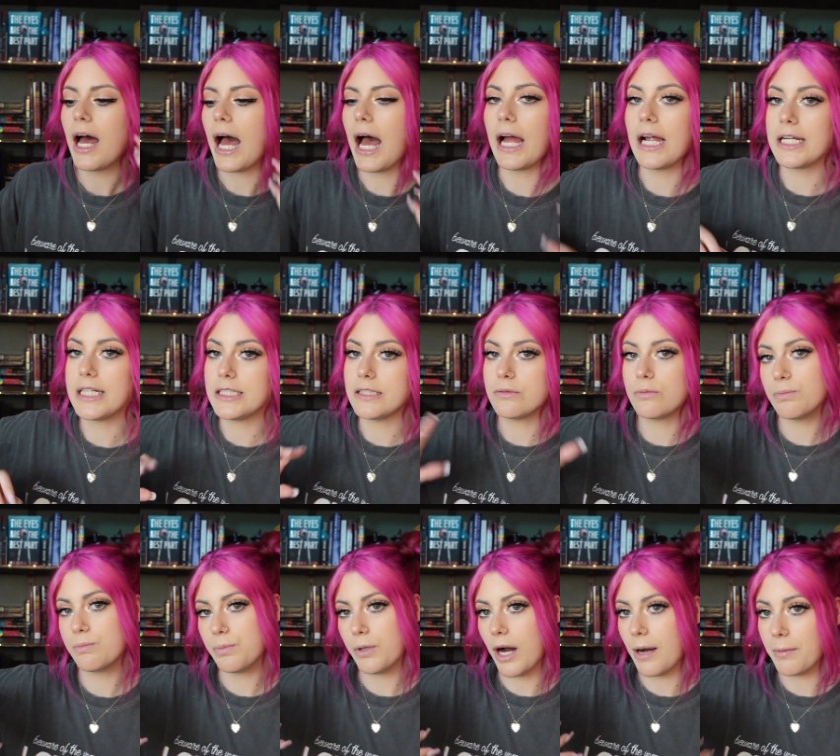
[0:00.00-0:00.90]
I
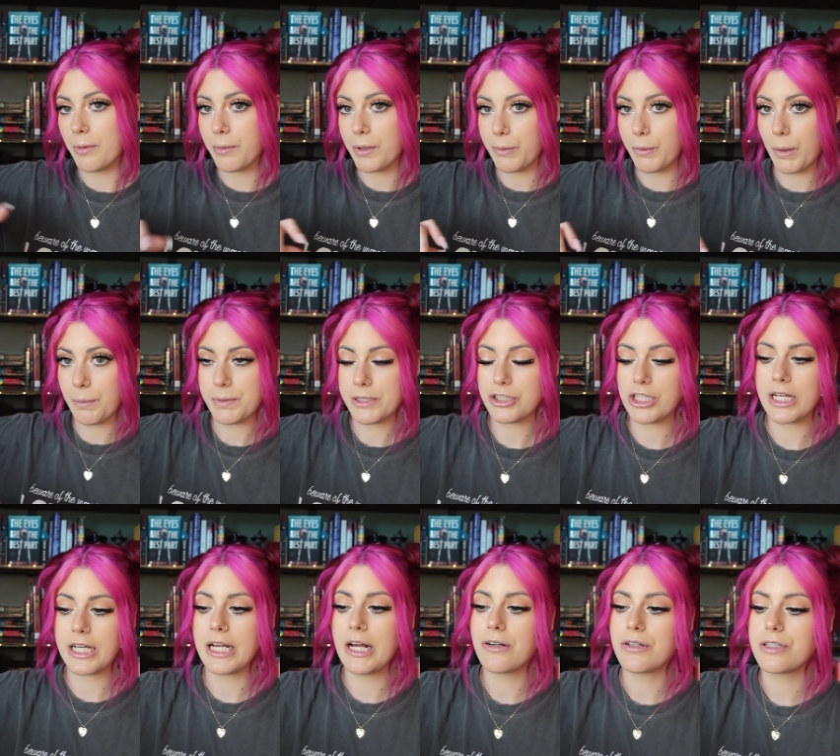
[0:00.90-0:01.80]
probably won't be
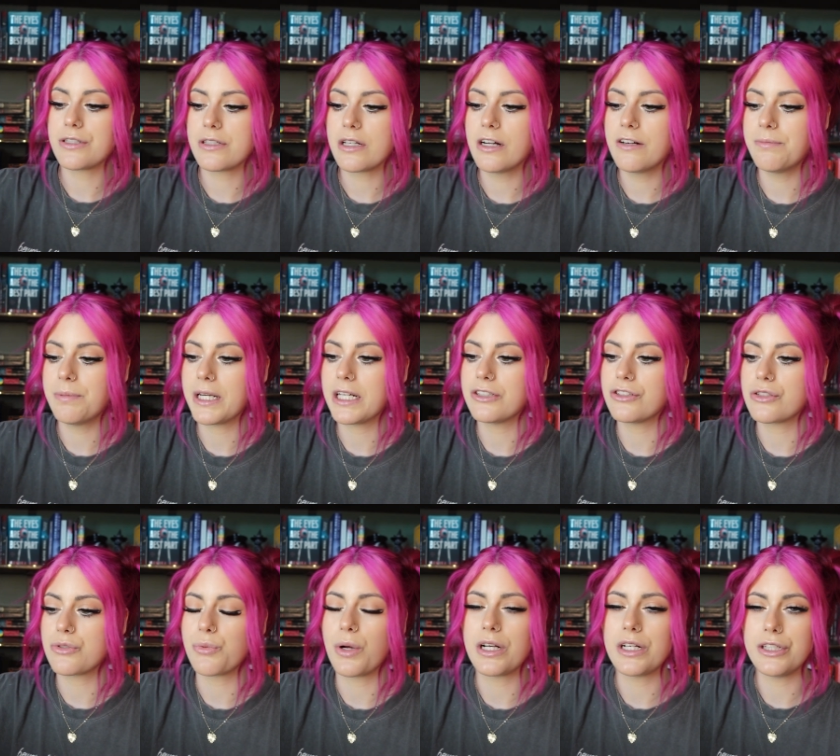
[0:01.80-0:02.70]
checking out her stuff, but I
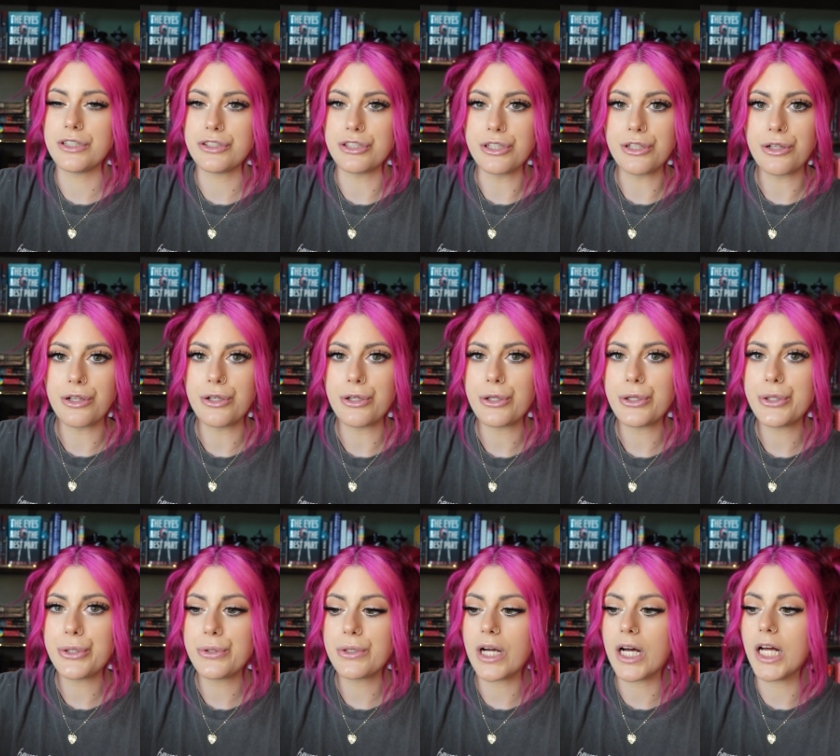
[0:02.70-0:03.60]
just wanted to
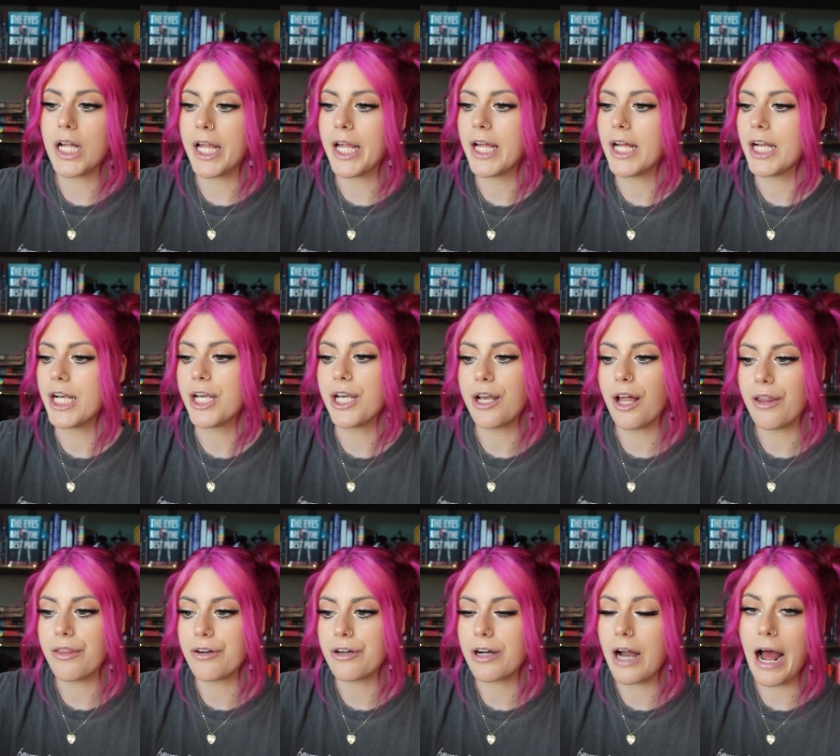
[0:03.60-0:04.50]
include
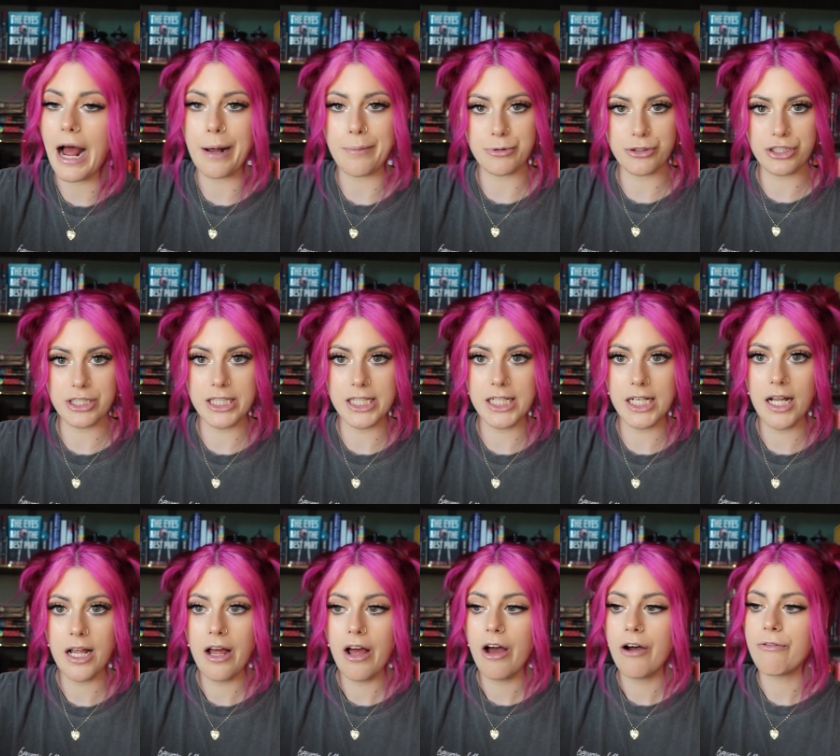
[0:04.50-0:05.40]
another
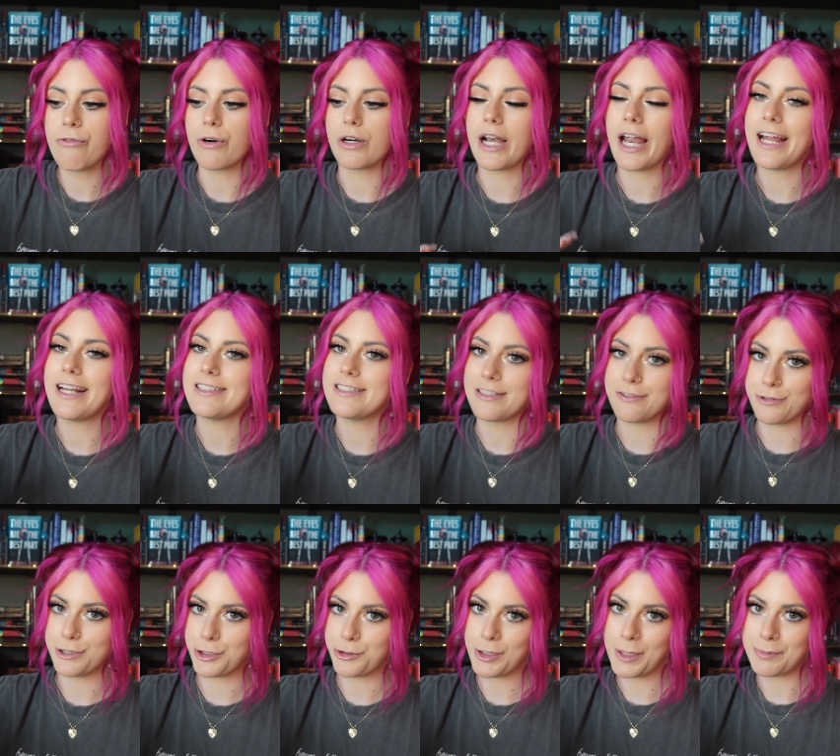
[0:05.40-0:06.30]
option for a
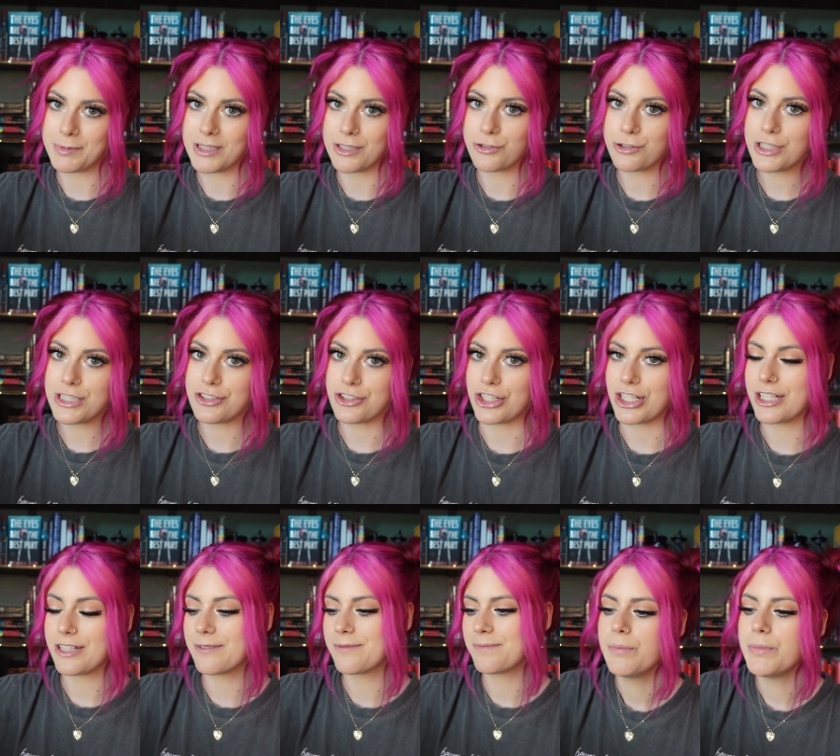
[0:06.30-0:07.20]
different cryptid
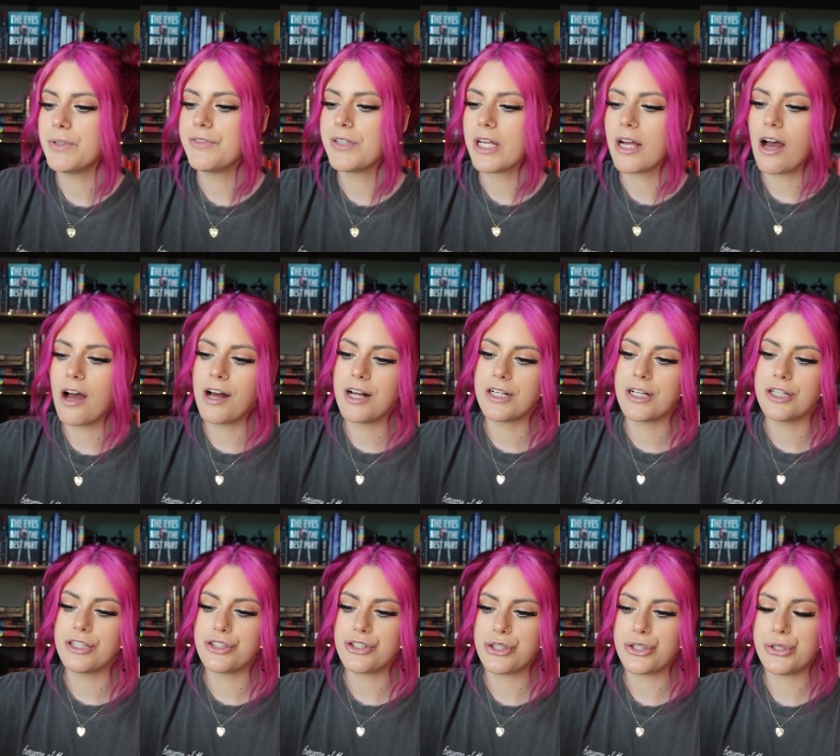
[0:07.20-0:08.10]
creature. Moving
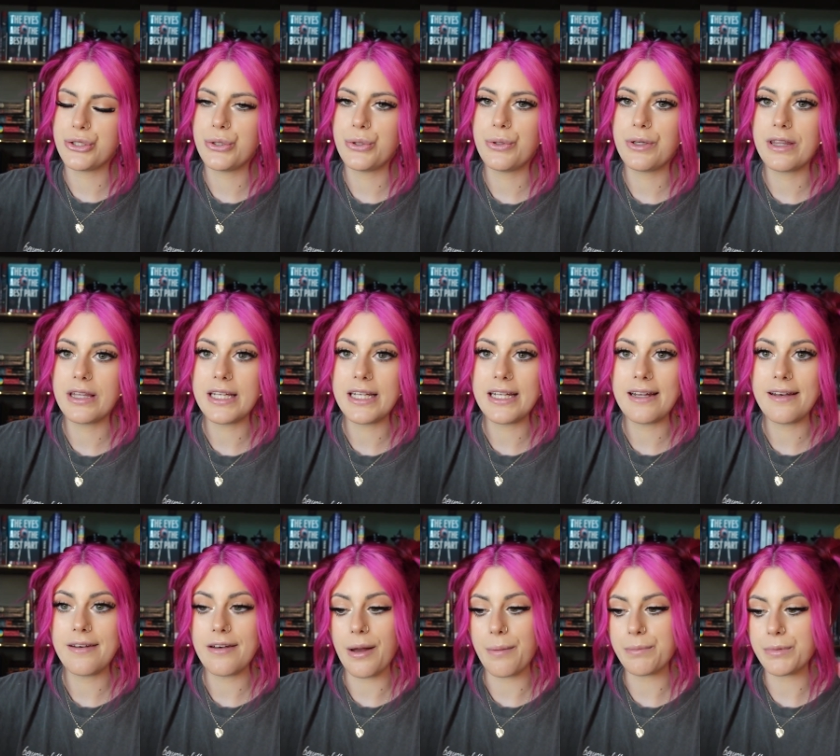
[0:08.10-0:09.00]
on to the
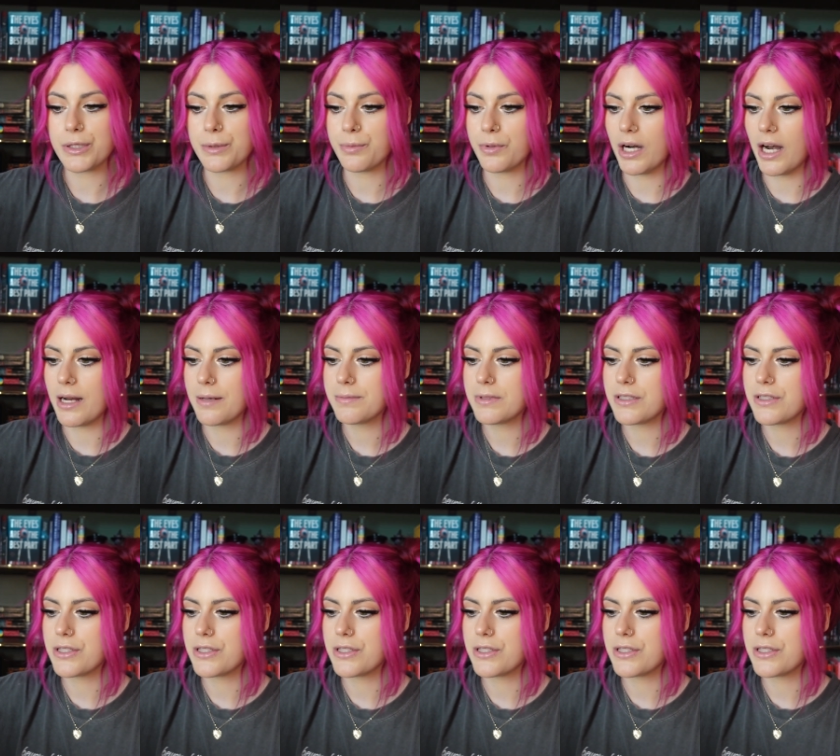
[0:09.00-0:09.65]
number prompt.